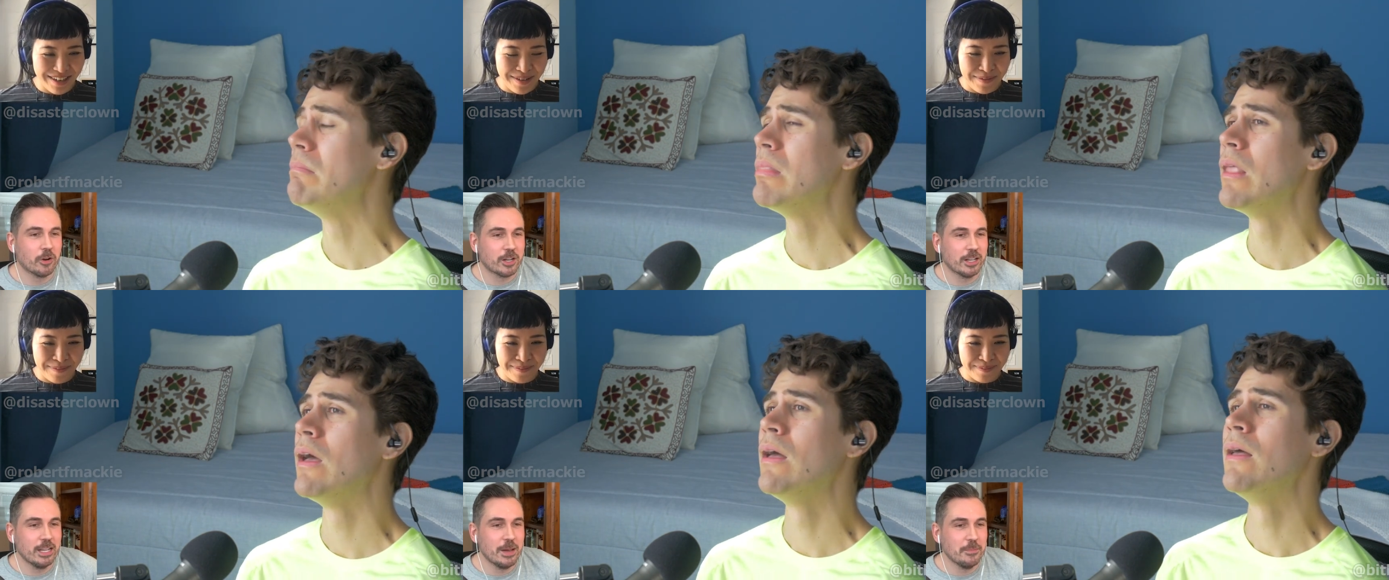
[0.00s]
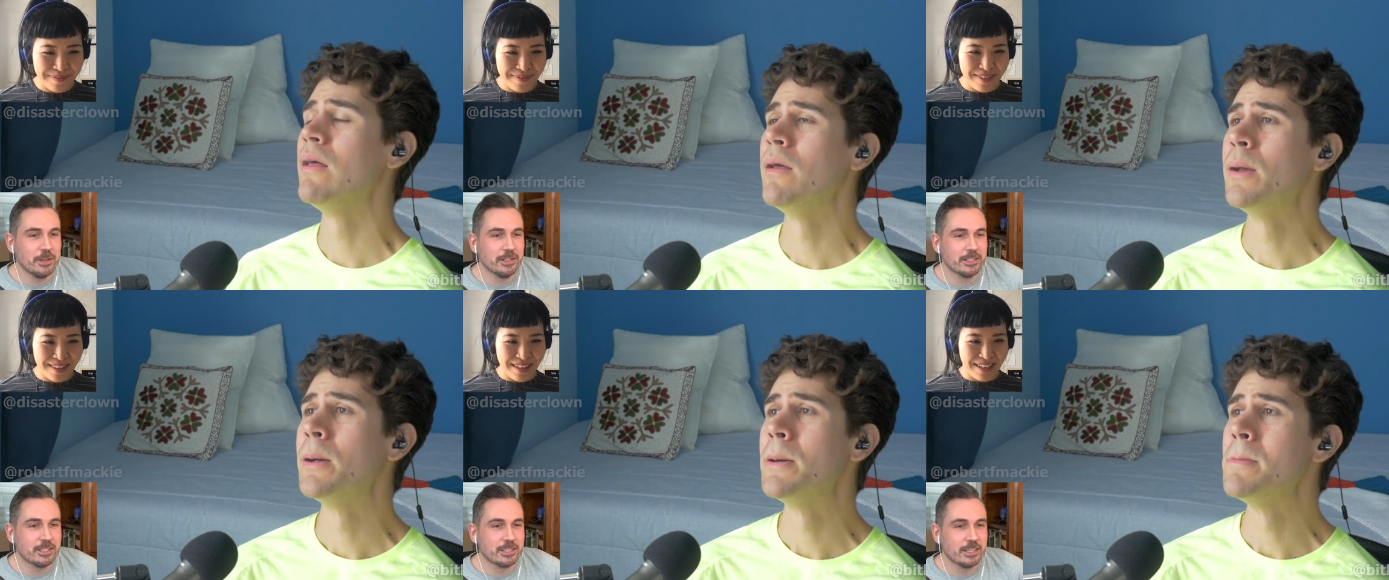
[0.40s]

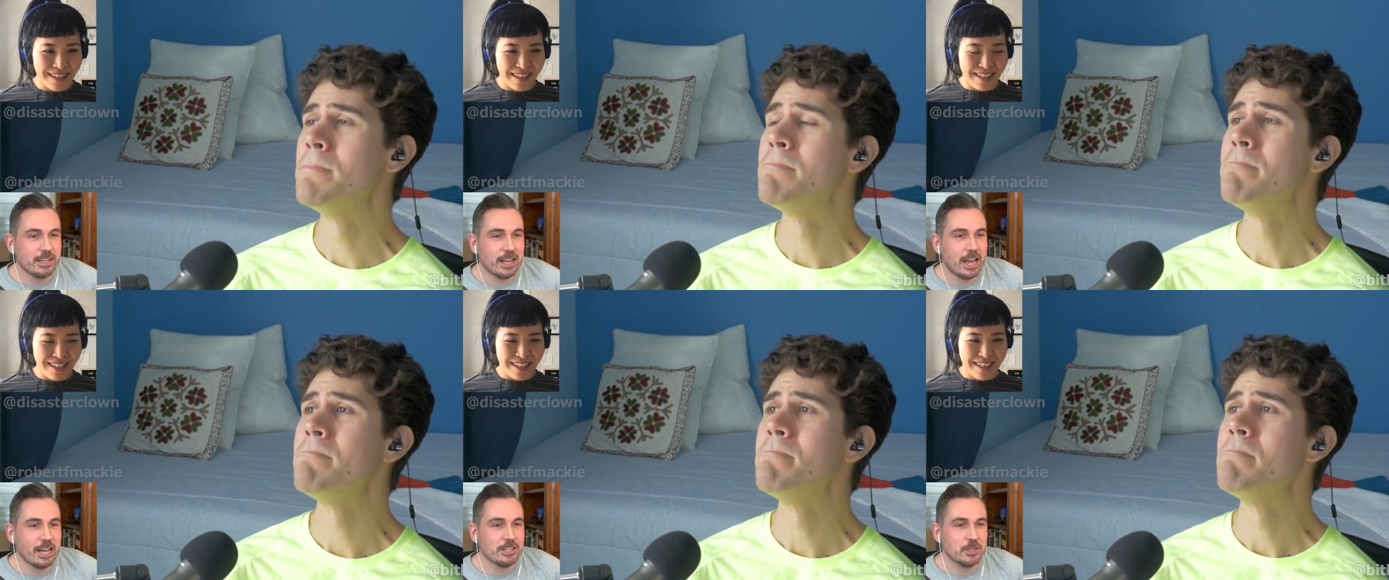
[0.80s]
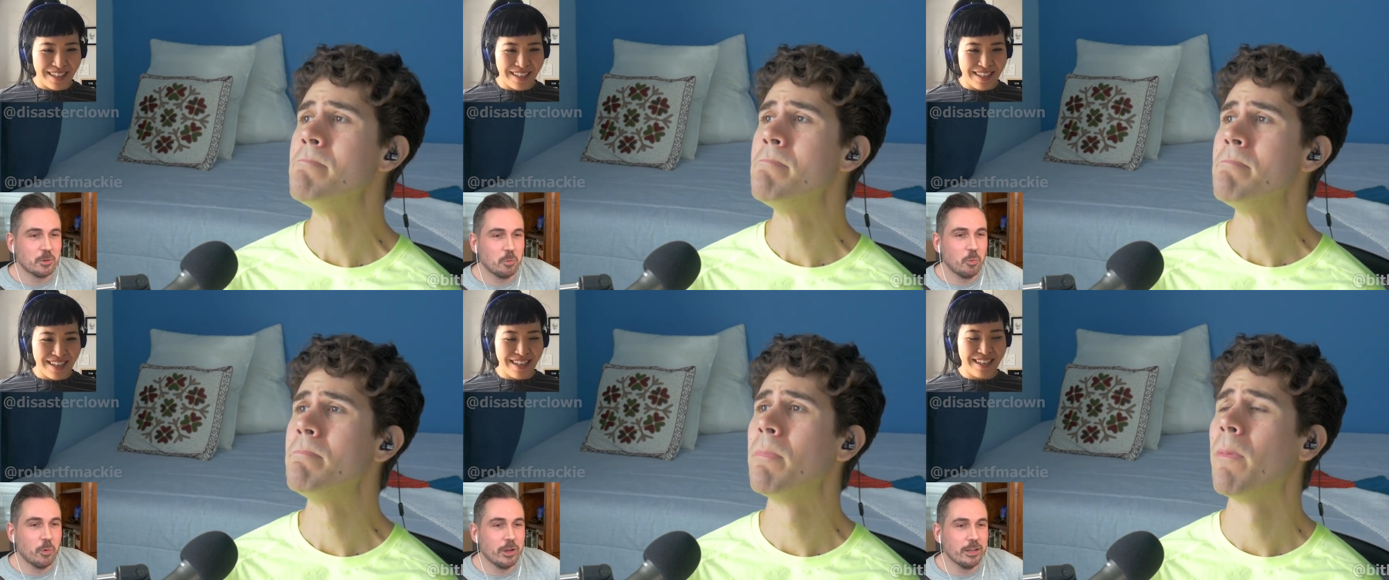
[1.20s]
Speaker 1: Clement as
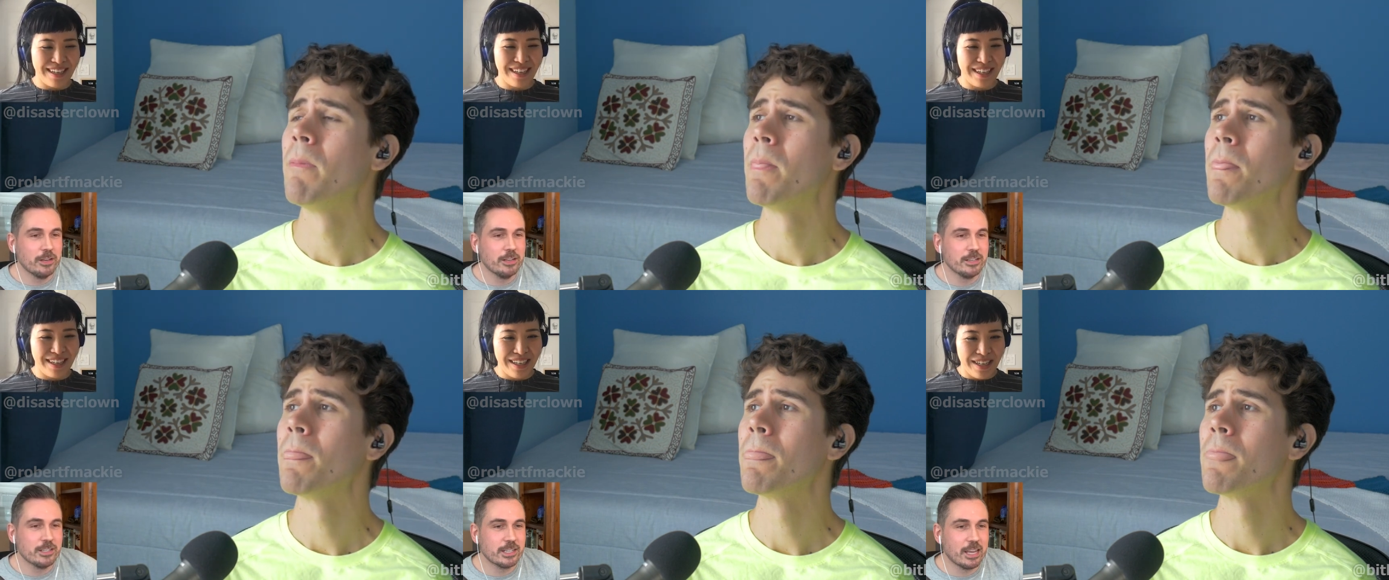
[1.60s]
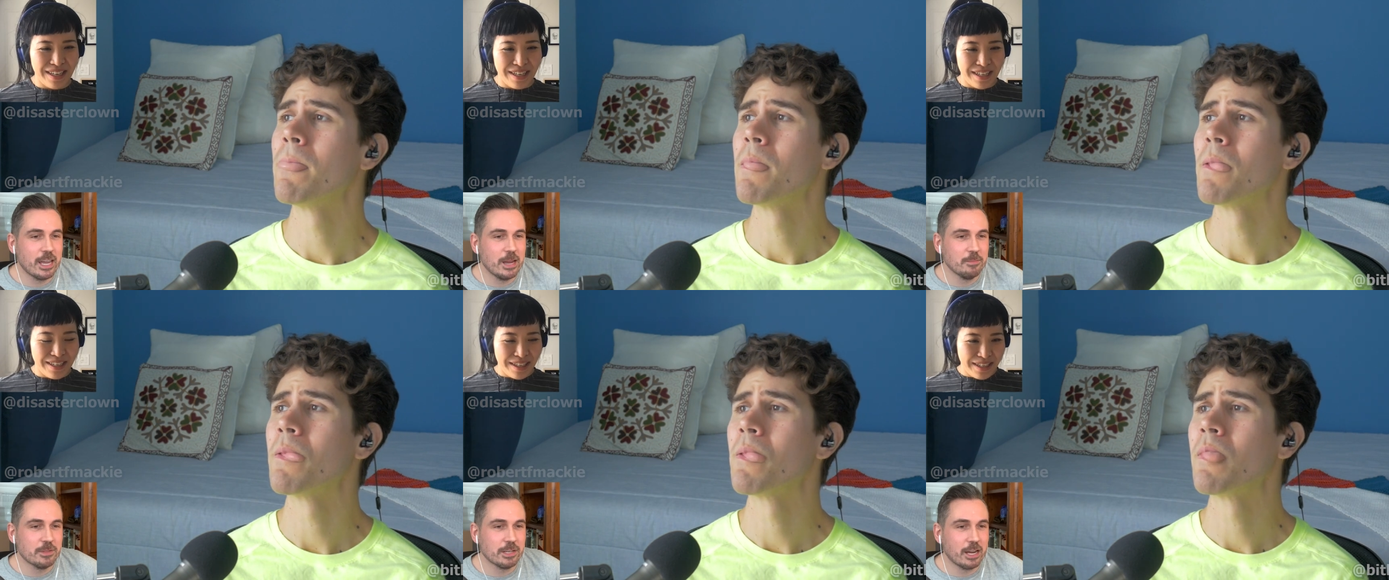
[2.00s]
the wind
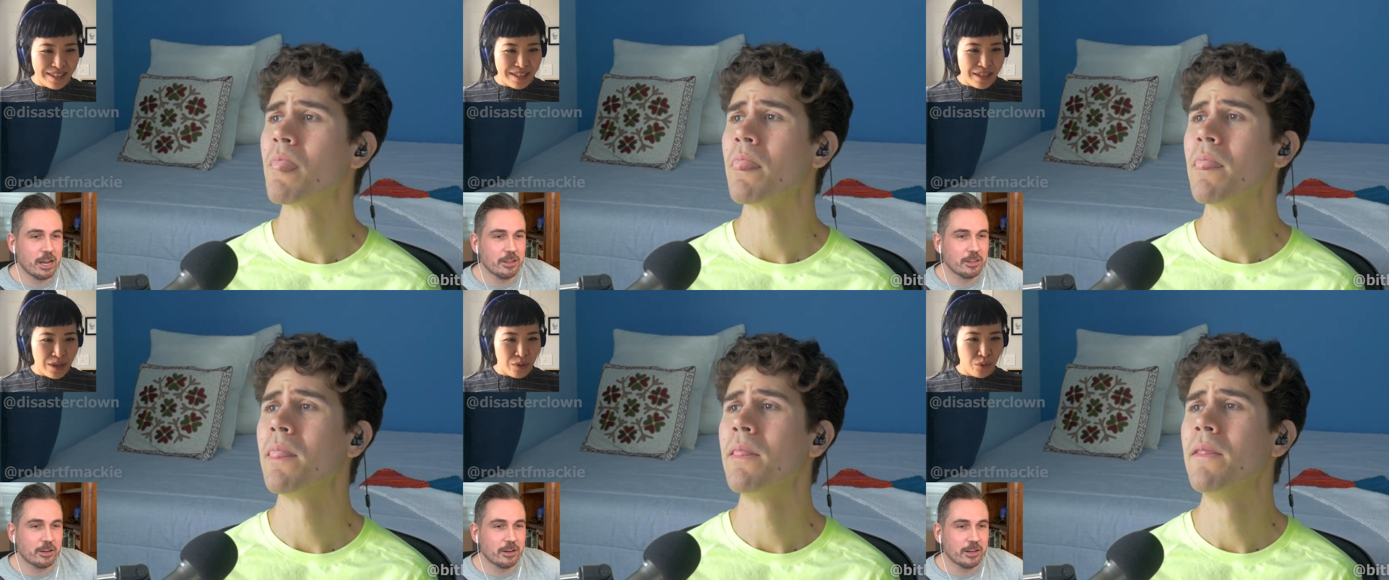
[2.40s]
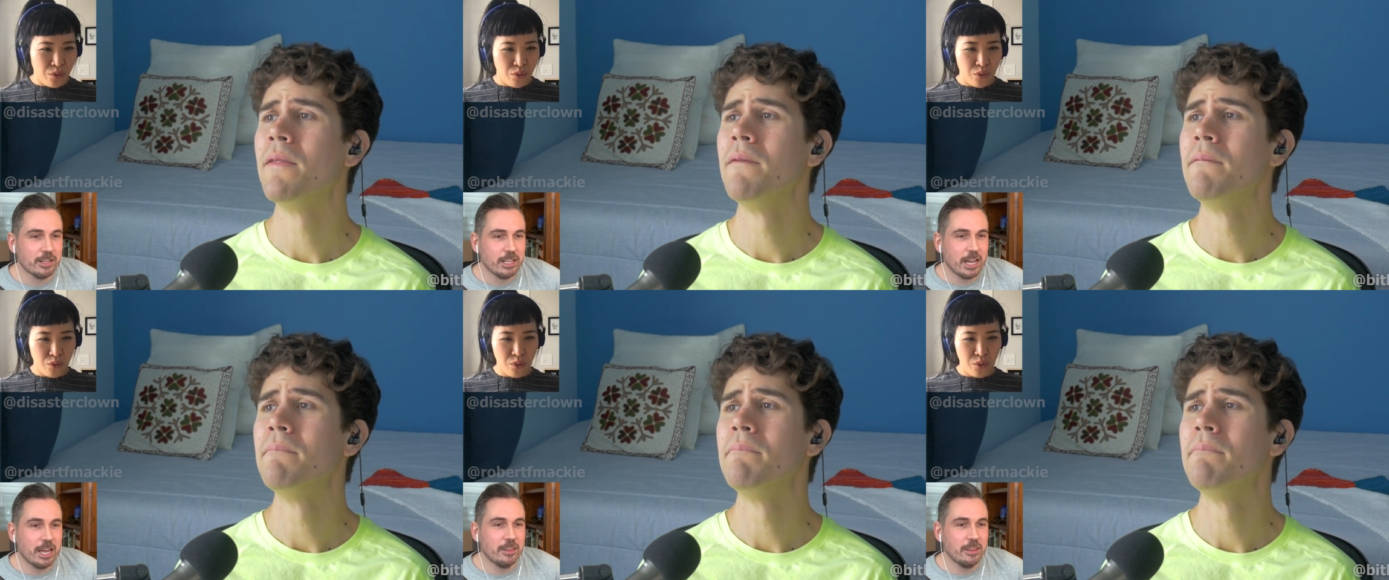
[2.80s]
came together